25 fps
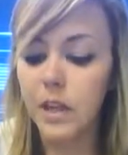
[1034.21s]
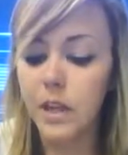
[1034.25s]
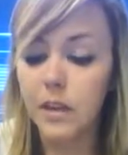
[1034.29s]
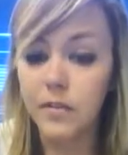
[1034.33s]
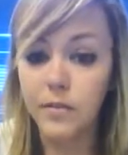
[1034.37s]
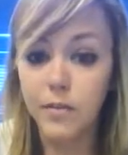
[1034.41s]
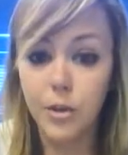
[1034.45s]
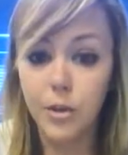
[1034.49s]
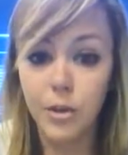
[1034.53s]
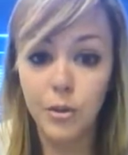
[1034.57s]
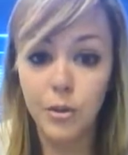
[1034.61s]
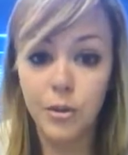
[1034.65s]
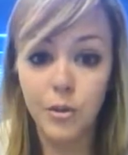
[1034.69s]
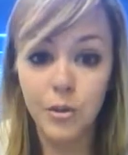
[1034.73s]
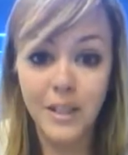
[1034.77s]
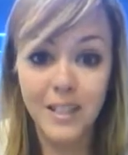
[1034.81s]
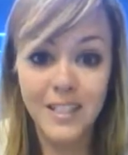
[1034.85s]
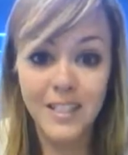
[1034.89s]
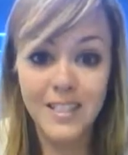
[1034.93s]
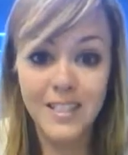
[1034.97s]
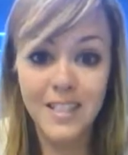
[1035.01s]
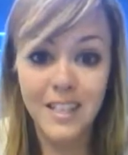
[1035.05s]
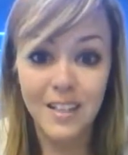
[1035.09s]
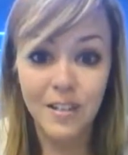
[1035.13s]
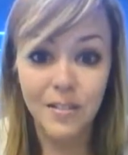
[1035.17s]
If you,
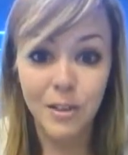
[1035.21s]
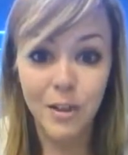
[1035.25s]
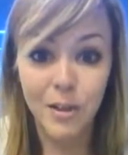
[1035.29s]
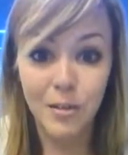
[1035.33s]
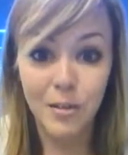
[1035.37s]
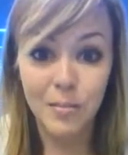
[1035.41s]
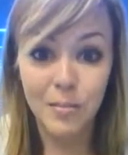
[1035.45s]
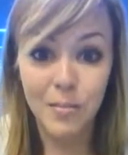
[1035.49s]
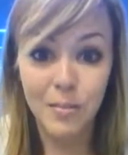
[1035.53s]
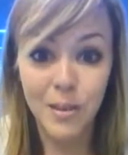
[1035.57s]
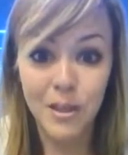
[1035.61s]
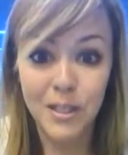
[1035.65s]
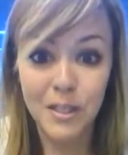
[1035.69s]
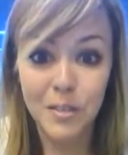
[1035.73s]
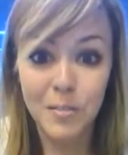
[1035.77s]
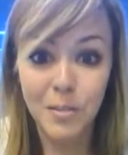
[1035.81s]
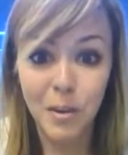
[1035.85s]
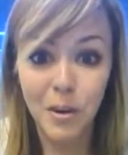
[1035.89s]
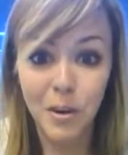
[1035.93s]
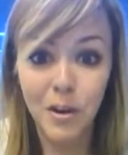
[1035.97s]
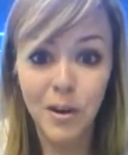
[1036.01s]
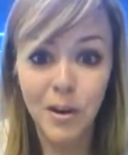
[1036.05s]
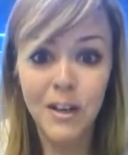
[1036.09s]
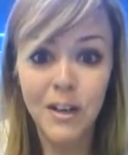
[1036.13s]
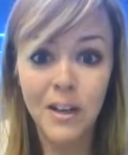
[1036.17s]
like I said, if you're in Brittany's
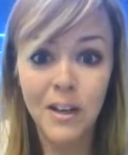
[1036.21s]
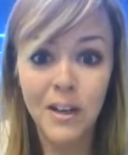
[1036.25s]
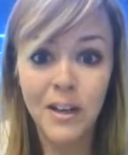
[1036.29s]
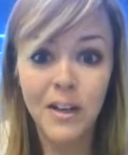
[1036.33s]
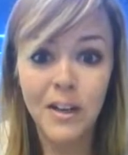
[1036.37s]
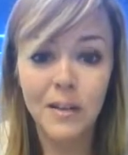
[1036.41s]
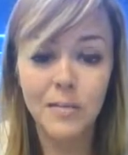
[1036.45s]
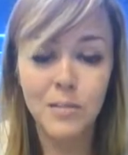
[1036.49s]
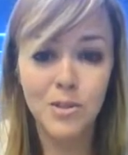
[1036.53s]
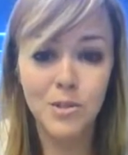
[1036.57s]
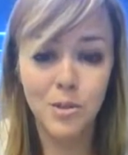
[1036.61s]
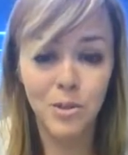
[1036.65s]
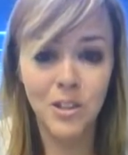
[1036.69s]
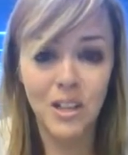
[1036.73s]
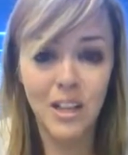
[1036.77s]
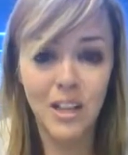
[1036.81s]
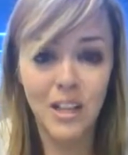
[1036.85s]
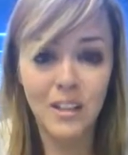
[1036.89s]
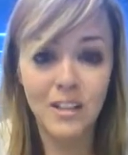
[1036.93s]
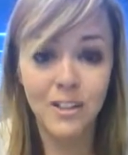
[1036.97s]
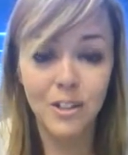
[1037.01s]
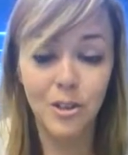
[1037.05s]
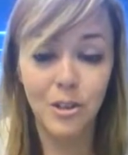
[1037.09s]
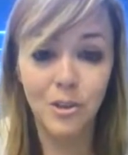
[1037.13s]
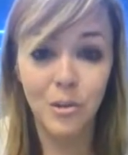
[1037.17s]
party, I'm so glad
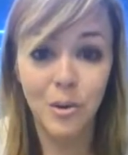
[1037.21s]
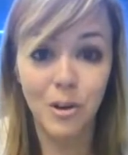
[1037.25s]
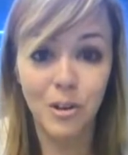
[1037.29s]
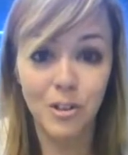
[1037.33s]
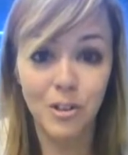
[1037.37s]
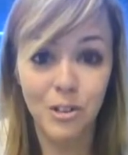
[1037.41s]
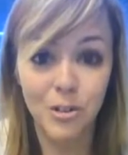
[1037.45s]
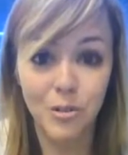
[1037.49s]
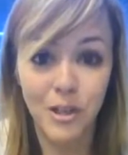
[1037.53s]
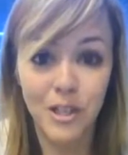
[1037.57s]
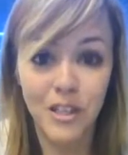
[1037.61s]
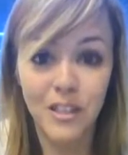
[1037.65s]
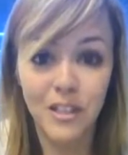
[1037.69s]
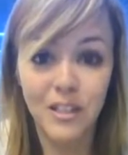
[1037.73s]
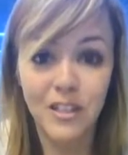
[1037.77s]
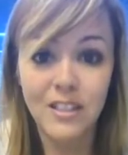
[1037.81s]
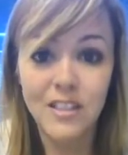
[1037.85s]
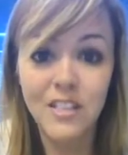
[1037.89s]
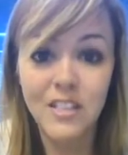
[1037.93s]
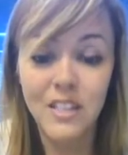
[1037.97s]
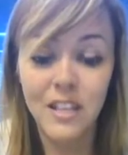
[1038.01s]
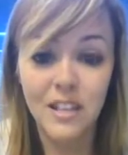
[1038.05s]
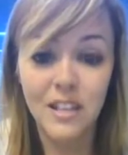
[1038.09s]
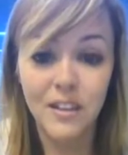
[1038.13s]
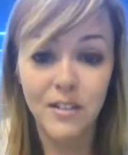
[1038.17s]
that you are joining
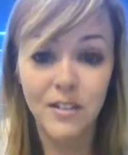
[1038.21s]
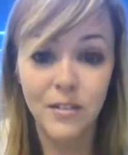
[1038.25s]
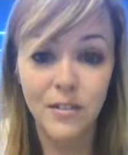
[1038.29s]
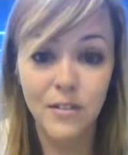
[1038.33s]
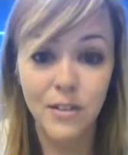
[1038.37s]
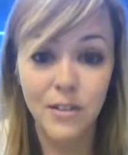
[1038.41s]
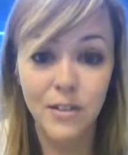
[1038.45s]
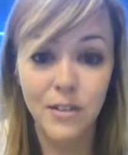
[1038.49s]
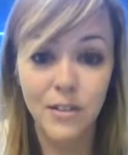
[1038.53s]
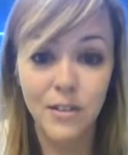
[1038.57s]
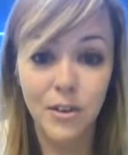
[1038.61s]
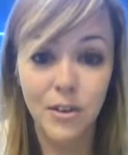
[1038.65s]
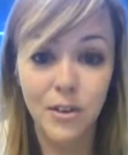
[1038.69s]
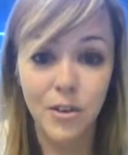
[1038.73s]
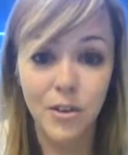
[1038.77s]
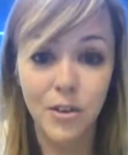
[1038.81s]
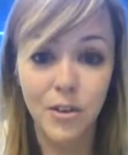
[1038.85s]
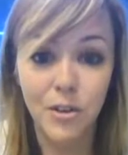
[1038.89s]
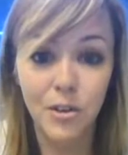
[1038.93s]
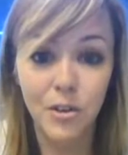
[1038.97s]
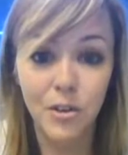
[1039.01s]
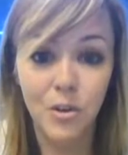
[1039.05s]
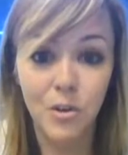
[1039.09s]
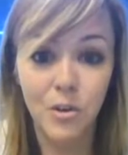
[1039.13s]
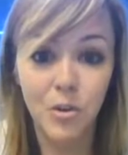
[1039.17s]
us, and if you
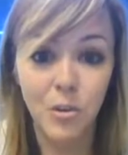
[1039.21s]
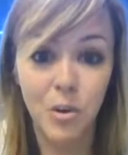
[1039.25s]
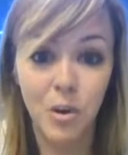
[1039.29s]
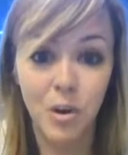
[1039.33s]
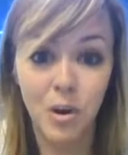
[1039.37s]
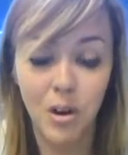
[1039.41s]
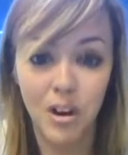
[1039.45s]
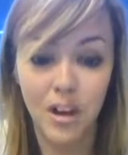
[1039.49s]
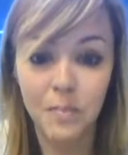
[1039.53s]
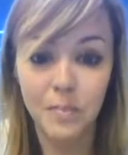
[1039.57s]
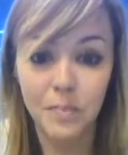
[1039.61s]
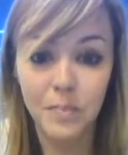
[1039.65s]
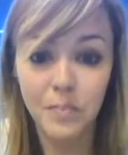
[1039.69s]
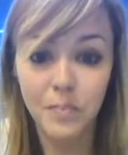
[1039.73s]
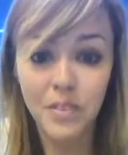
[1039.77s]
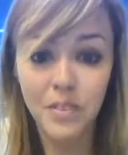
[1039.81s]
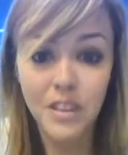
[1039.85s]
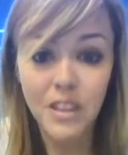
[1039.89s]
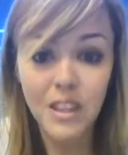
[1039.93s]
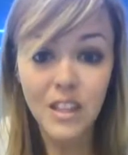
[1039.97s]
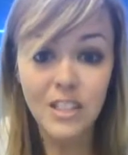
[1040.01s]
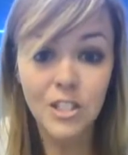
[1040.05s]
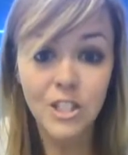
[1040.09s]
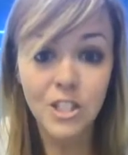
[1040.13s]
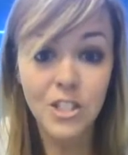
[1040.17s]
are
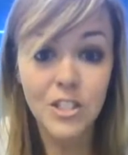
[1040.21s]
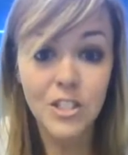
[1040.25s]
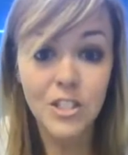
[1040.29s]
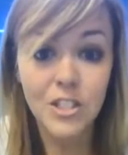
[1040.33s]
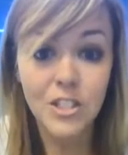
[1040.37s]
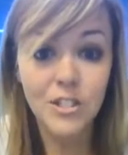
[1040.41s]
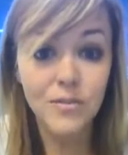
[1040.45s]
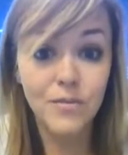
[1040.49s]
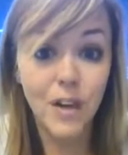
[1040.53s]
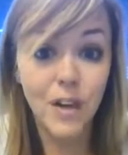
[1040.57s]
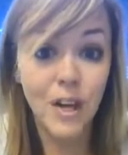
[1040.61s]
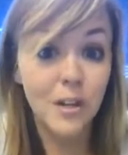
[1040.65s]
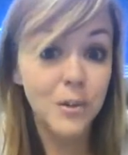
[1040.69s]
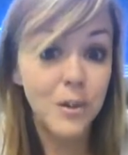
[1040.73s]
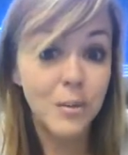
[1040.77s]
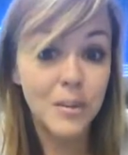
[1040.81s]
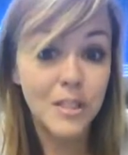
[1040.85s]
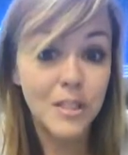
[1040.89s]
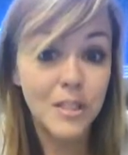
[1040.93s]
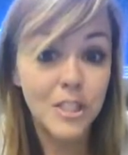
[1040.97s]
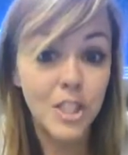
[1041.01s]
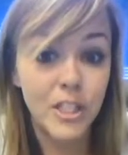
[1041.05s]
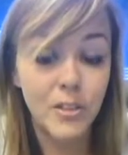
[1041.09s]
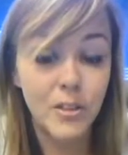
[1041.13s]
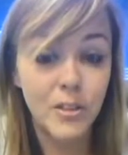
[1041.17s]
just following
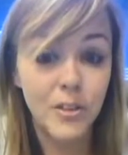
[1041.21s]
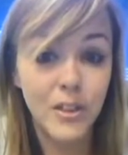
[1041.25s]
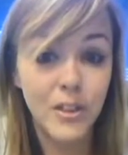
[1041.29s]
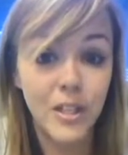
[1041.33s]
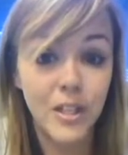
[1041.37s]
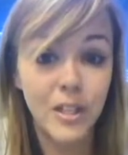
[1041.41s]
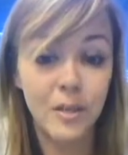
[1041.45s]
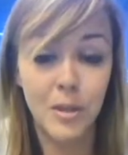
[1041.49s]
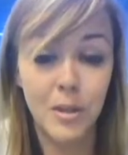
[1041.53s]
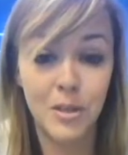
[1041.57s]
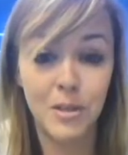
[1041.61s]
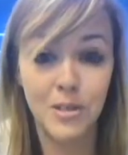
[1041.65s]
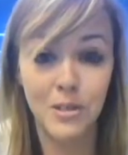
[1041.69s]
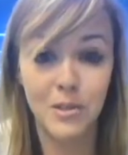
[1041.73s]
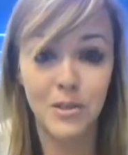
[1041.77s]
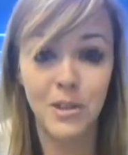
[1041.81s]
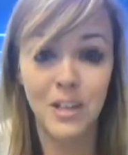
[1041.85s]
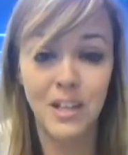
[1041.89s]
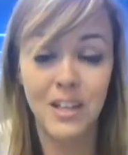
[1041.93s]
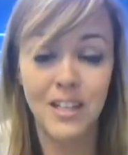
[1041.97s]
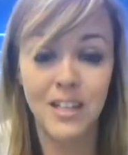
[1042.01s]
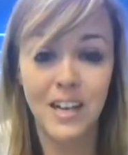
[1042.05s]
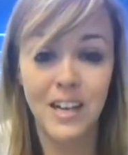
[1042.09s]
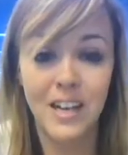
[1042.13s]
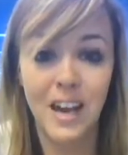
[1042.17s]
my channel, then I'm also
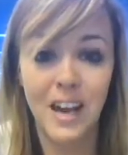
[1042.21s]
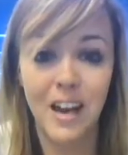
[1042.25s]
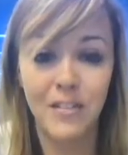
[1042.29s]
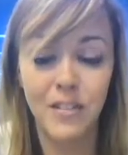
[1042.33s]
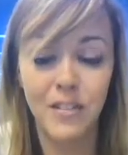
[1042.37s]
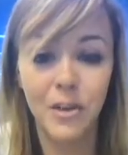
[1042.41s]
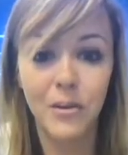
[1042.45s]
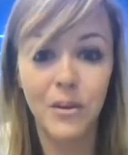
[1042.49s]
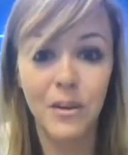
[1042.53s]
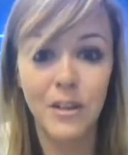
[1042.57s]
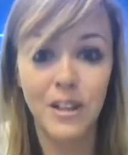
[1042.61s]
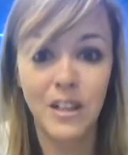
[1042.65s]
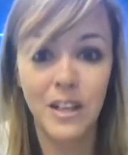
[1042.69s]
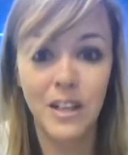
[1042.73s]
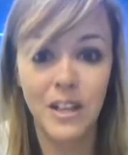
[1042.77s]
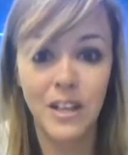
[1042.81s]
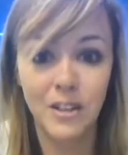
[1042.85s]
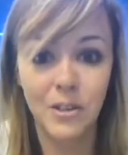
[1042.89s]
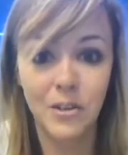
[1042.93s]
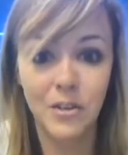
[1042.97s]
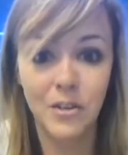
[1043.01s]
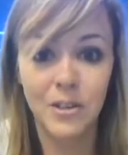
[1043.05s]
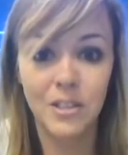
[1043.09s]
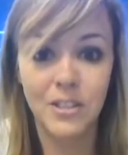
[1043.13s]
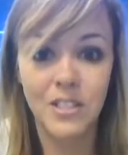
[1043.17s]
glad to have you and
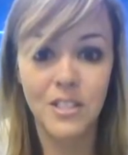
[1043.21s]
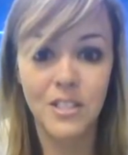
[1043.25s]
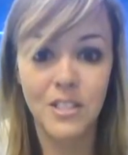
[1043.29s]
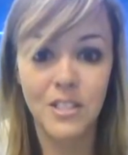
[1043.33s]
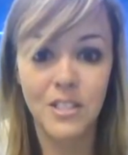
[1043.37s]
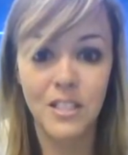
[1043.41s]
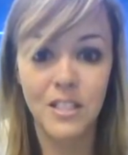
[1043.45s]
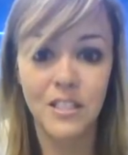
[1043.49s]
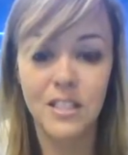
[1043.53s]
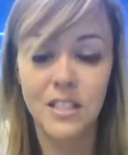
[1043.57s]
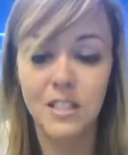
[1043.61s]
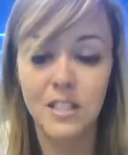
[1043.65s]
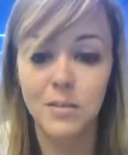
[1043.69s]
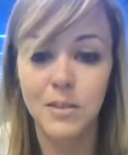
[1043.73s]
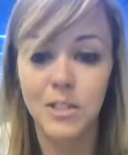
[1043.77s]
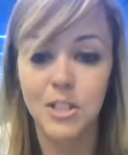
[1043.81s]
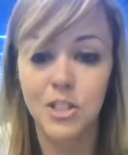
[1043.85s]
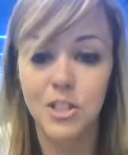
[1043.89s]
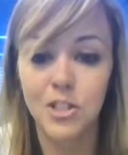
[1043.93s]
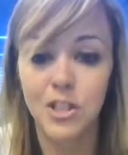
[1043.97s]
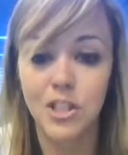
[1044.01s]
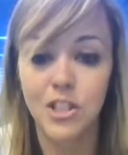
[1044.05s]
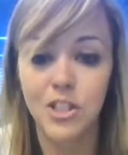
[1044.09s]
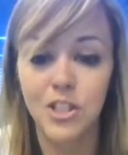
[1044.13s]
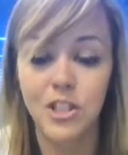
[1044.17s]
glad you could see this
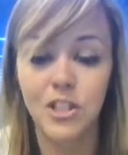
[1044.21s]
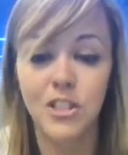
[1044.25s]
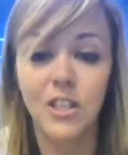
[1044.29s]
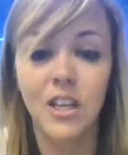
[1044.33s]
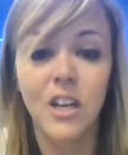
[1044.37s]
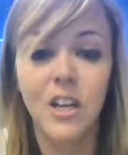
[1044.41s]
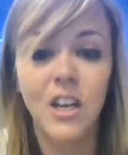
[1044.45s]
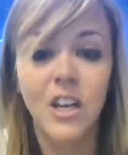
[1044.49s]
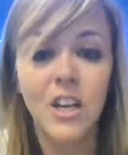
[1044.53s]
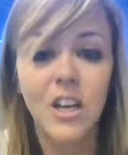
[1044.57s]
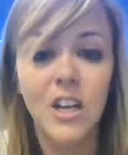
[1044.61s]
demonstration.